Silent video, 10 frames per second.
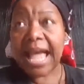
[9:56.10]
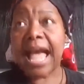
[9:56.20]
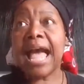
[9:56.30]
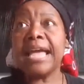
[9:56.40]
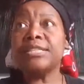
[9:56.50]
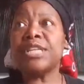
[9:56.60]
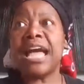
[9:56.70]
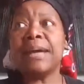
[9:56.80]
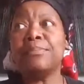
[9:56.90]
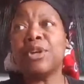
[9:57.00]
I?
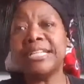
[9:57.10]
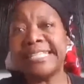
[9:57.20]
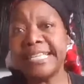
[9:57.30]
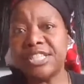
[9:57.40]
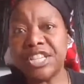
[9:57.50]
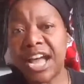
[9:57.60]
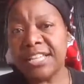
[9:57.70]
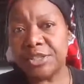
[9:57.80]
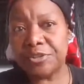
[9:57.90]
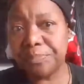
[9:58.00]
I'm not
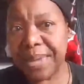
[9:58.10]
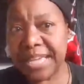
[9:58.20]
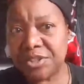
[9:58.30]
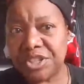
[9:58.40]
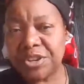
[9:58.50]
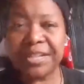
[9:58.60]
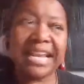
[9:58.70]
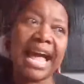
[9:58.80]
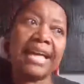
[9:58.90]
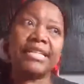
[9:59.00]
in charge of Patreon.
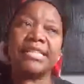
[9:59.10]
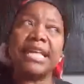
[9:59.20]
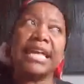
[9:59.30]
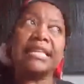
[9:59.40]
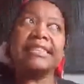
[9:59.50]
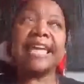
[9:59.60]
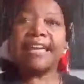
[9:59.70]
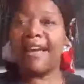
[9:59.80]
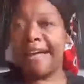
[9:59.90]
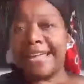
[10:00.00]

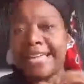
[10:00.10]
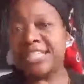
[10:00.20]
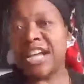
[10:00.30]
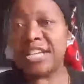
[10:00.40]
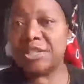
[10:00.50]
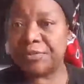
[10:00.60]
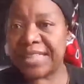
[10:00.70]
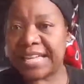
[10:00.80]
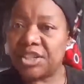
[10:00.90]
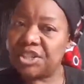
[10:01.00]
They are in charge of
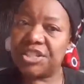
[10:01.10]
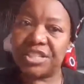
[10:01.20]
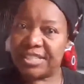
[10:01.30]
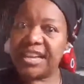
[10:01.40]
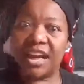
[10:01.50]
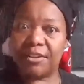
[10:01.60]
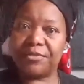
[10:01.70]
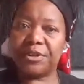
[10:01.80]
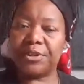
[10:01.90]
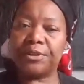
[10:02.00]
that stuff,
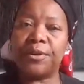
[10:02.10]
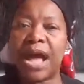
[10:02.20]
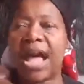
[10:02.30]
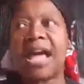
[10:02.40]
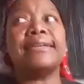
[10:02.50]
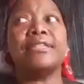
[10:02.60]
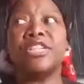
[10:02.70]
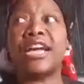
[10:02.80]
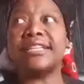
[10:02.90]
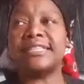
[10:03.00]
you know. I
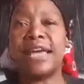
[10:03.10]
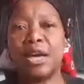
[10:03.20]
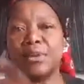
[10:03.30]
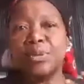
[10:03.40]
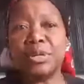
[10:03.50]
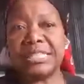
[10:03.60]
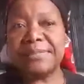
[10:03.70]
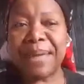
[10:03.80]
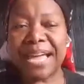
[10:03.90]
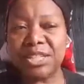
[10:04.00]
just put
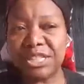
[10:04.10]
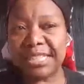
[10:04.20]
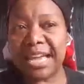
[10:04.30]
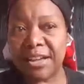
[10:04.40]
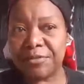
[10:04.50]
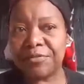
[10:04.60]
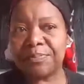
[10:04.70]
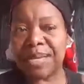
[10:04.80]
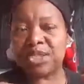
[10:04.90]
my stuff, my